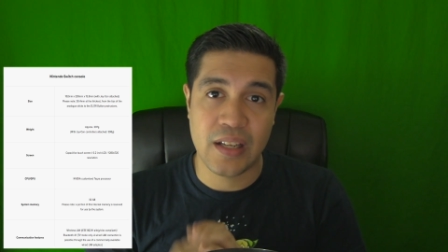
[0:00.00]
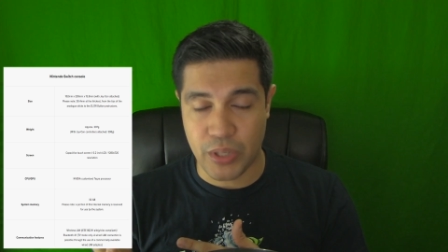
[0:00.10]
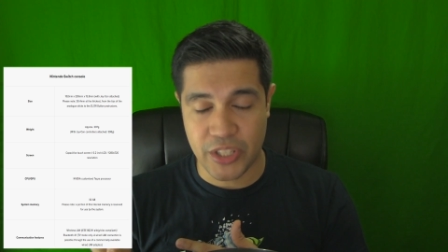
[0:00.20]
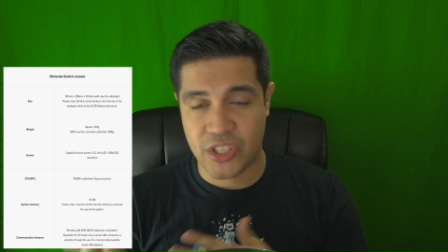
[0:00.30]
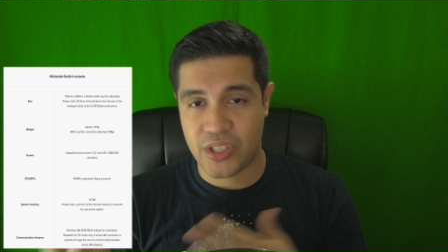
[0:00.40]

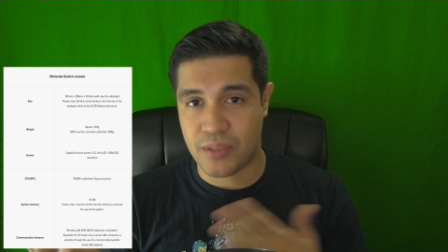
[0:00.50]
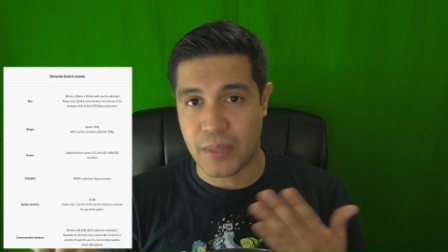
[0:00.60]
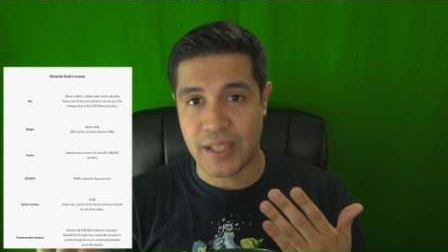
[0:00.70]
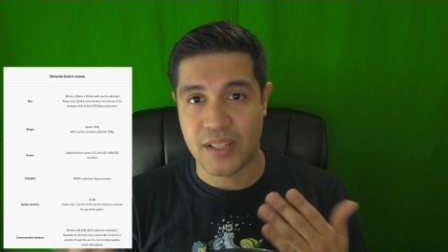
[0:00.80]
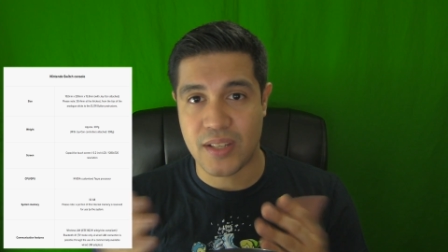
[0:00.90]
which
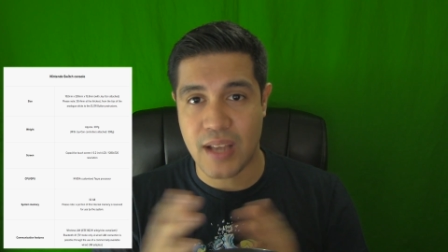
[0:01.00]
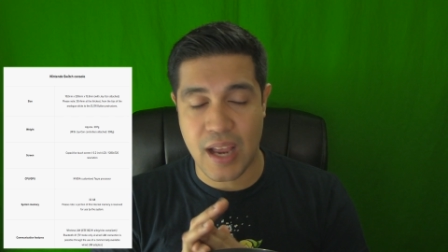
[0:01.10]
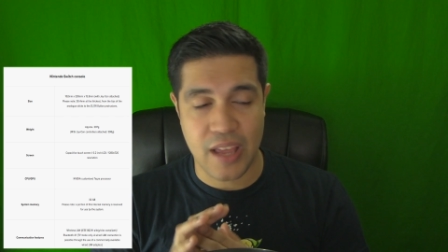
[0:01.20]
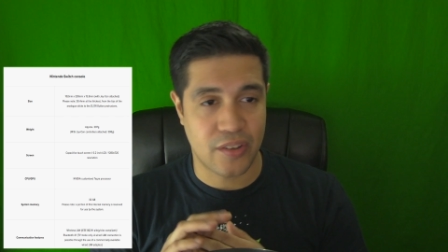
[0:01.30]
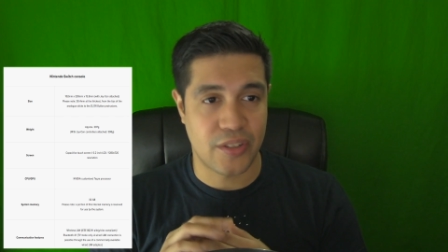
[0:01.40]
means
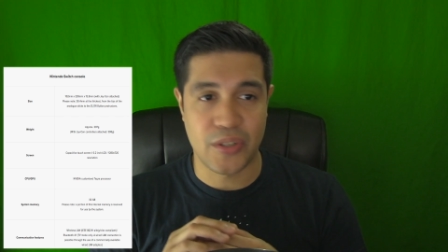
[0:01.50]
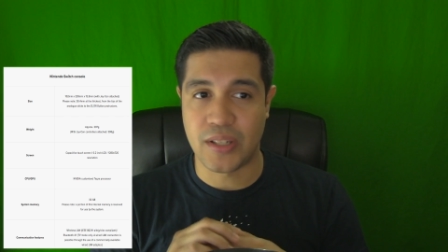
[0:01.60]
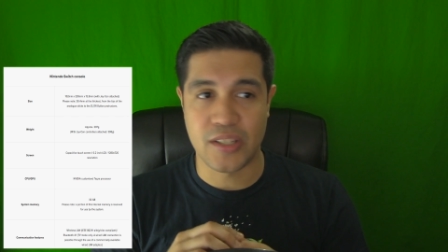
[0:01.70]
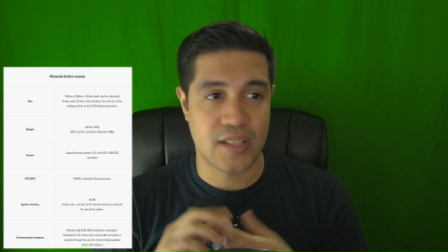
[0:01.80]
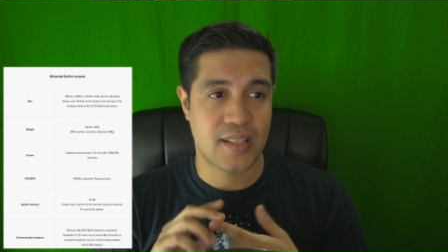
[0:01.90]
either you
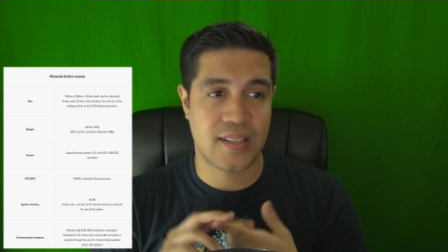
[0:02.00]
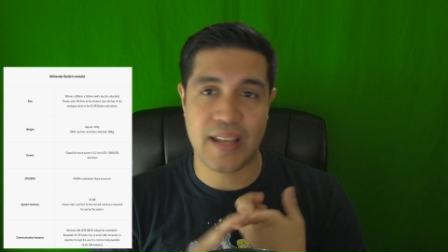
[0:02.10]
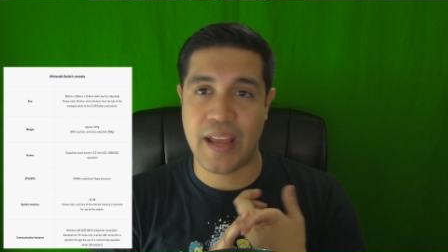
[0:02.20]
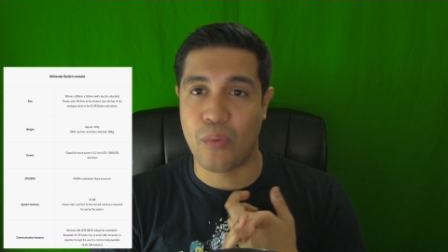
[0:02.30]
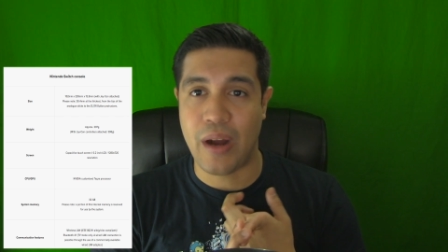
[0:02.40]
can just
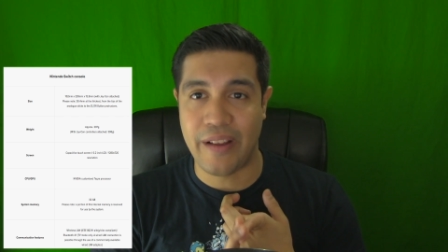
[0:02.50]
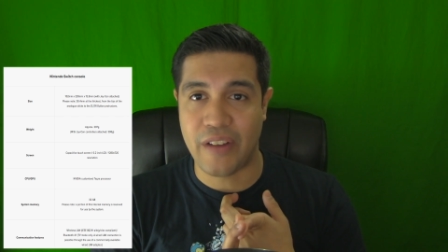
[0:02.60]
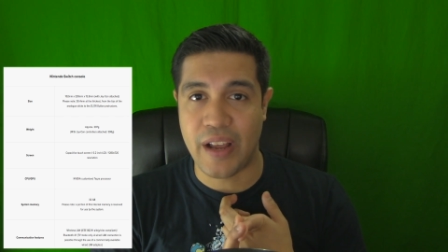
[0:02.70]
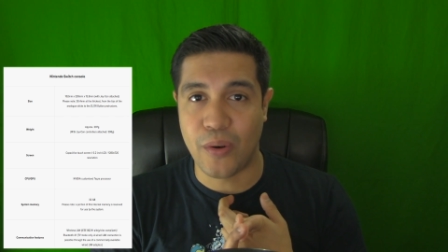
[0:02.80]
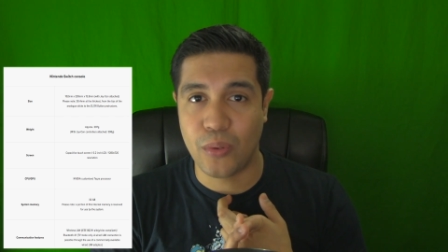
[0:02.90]
stay
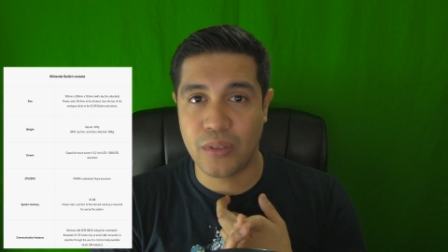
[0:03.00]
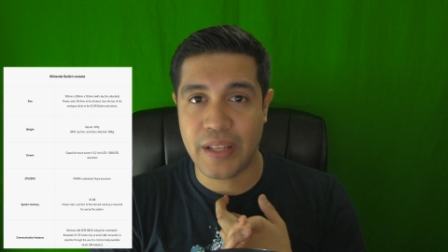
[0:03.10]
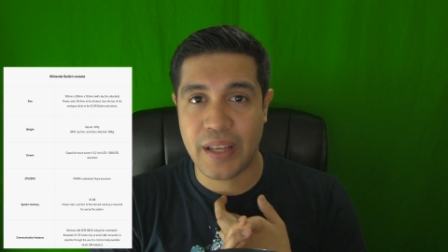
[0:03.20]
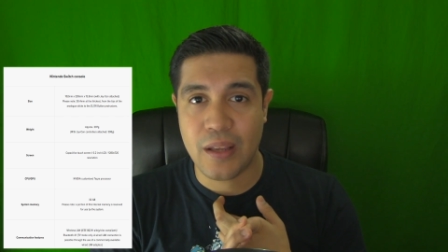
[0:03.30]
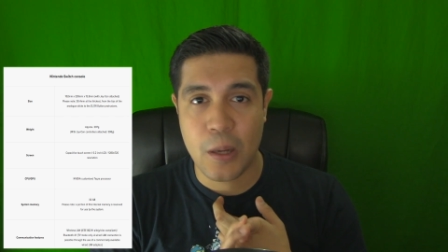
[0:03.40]
Wi-Fi
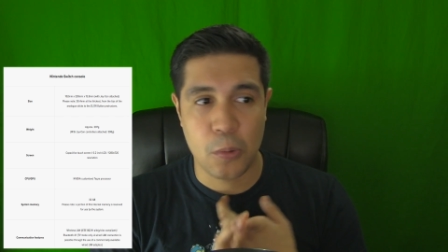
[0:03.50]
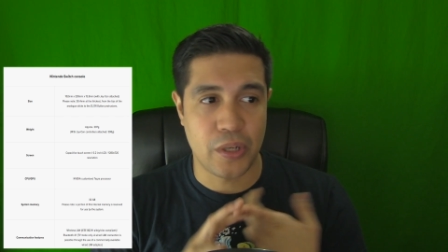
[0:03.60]
only,